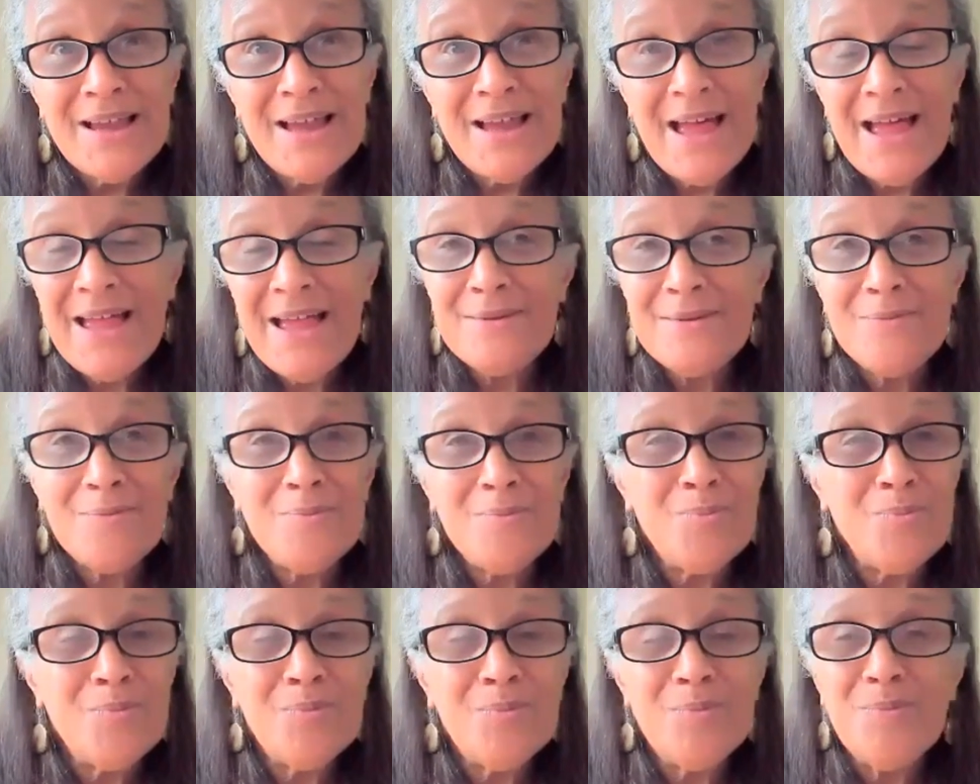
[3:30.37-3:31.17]
and
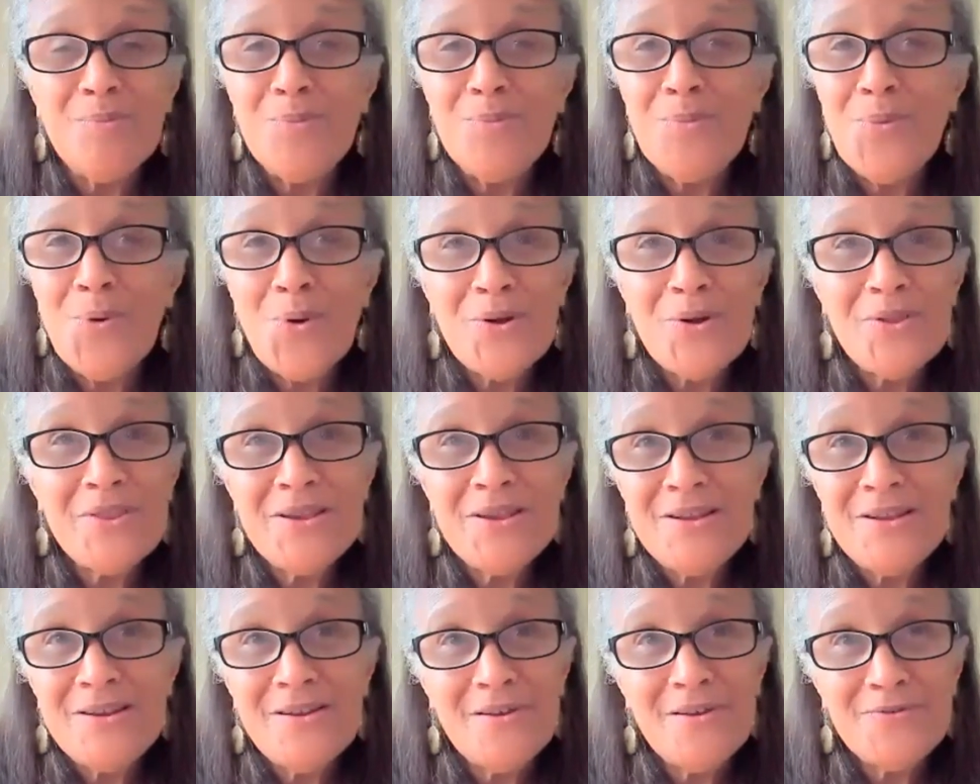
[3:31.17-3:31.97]
more than
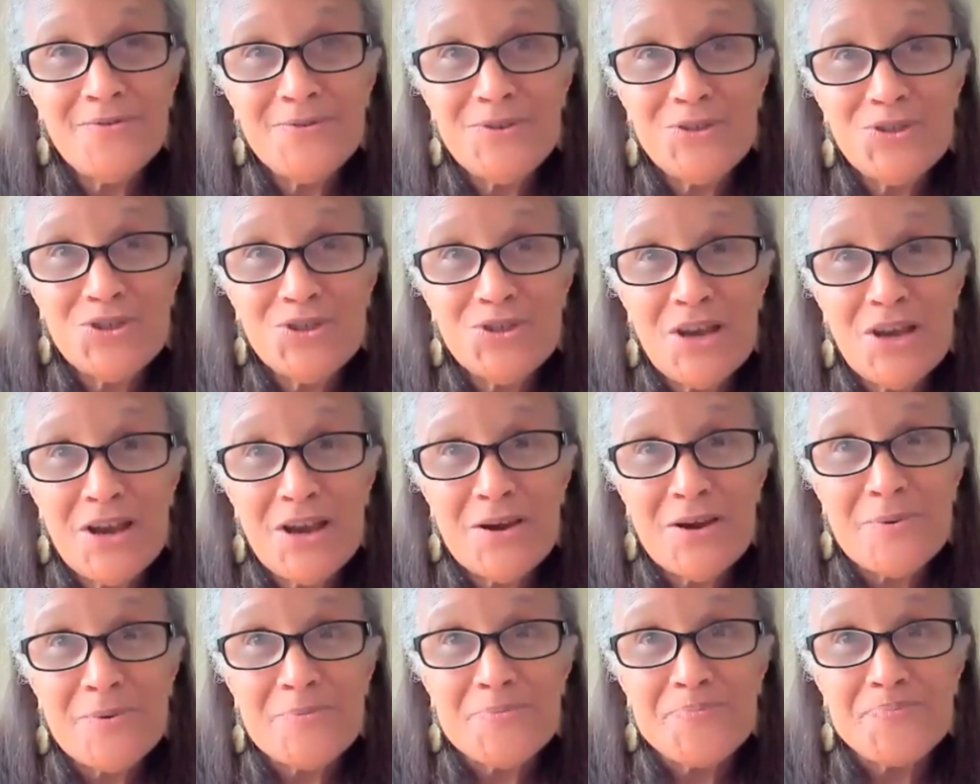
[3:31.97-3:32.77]
enough to
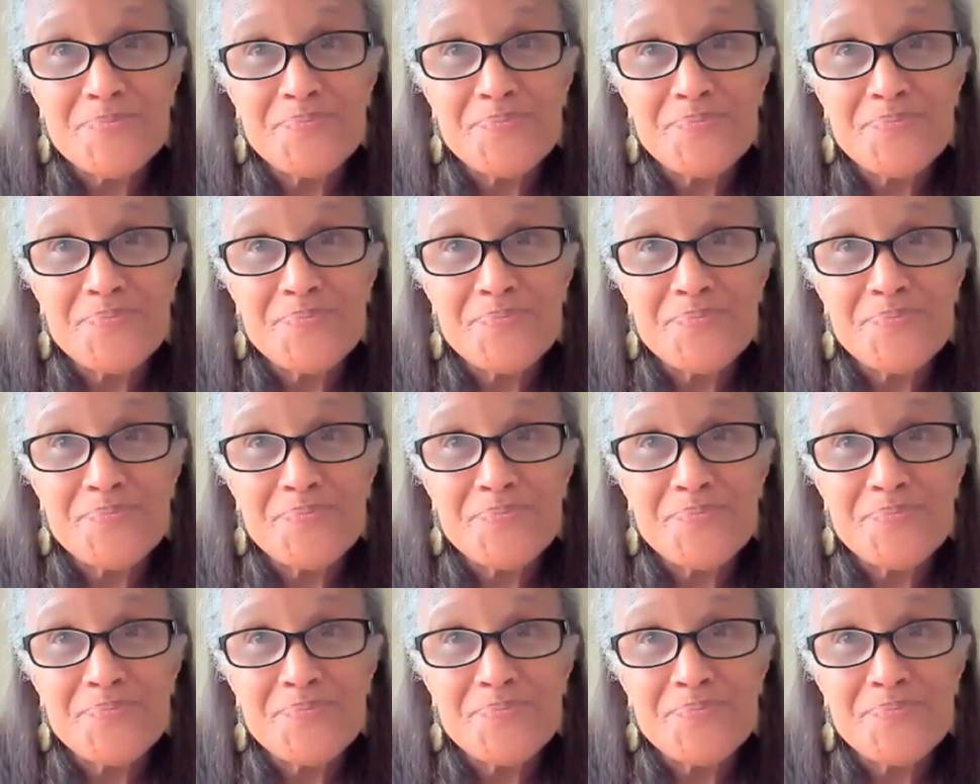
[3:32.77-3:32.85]
share.